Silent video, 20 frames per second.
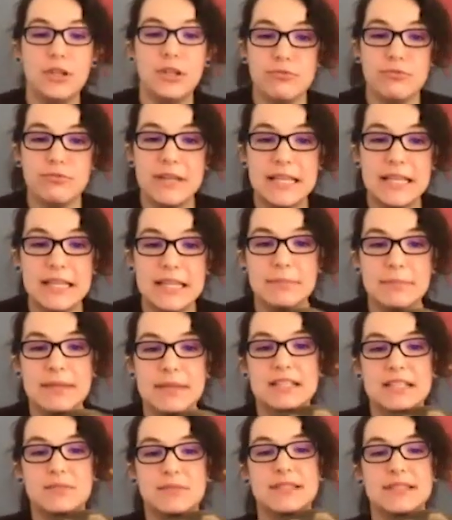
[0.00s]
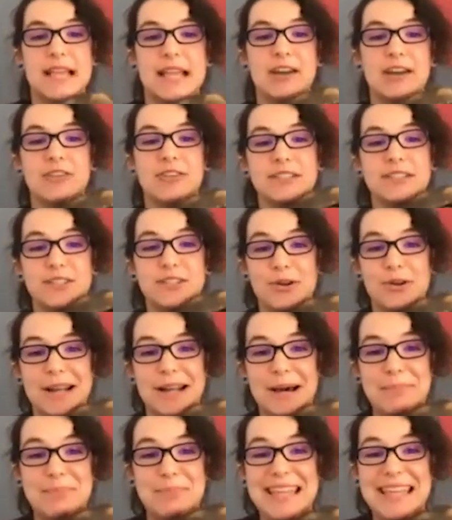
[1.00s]
you really missed was
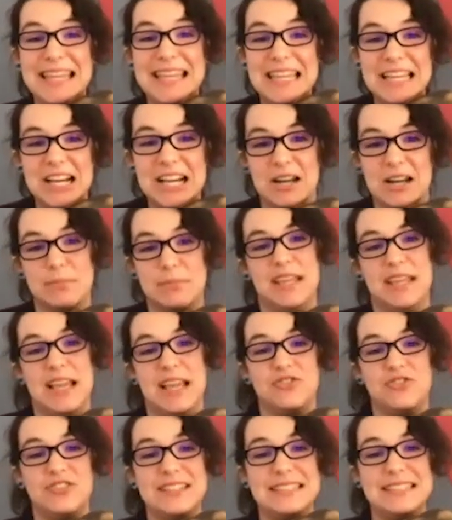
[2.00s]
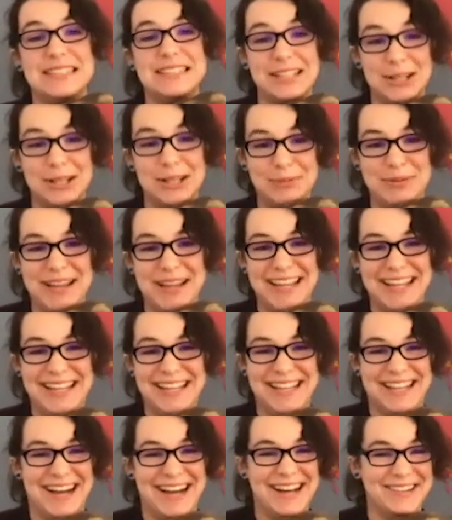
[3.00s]
Arizona peeing on me, and she's still
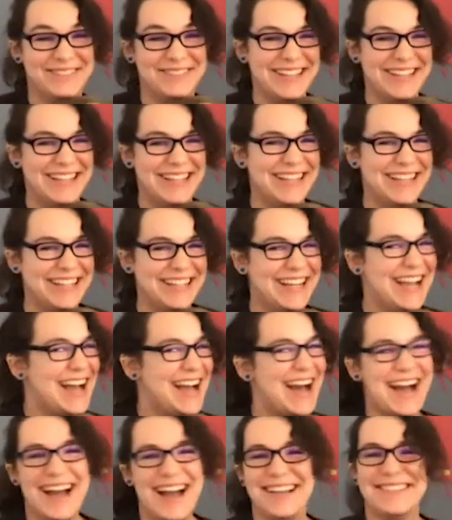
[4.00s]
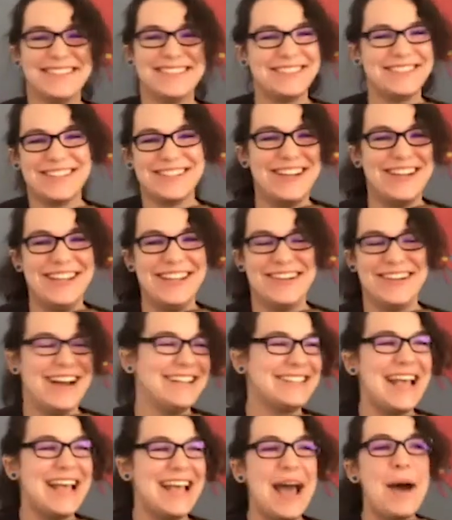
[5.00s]
peeing on me. I'm so sorry, you
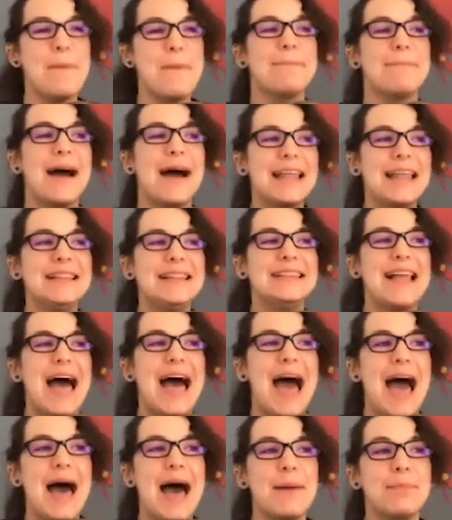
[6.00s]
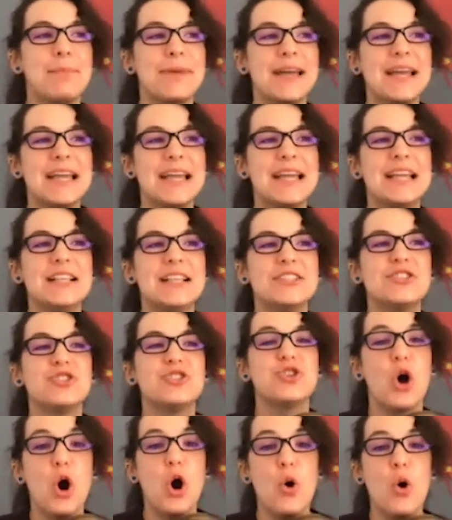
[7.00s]
guys. My lap is
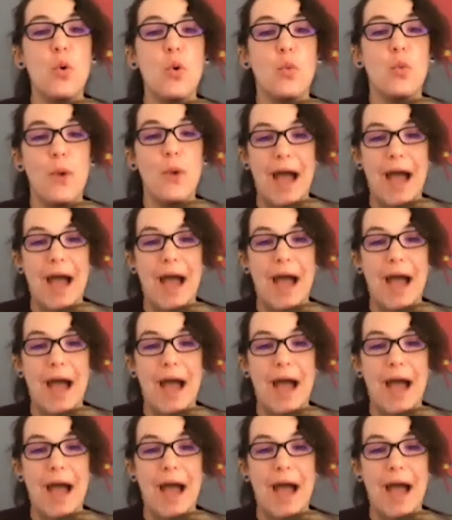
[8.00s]
so wet.